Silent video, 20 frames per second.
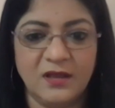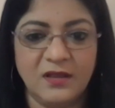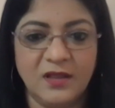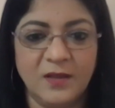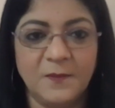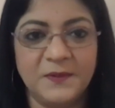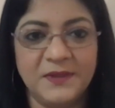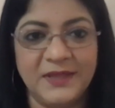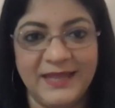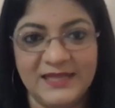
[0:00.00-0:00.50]

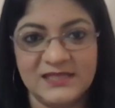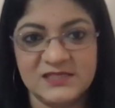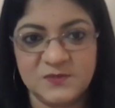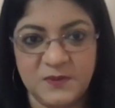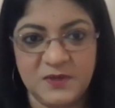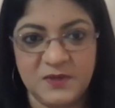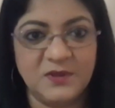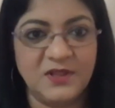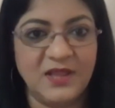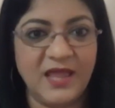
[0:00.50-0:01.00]
complaints
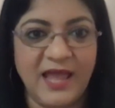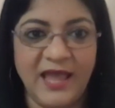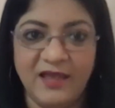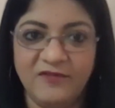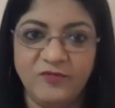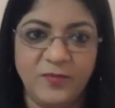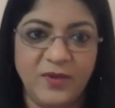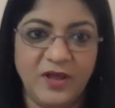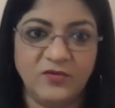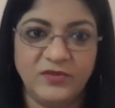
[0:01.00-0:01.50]
people
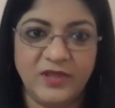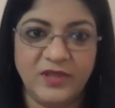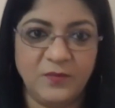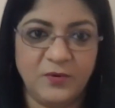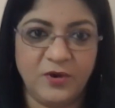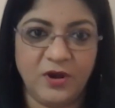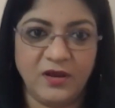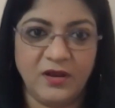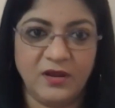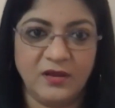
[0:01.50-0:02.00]
have about that
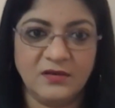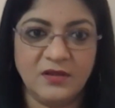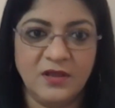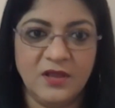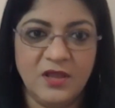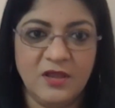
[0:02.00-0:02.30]
product.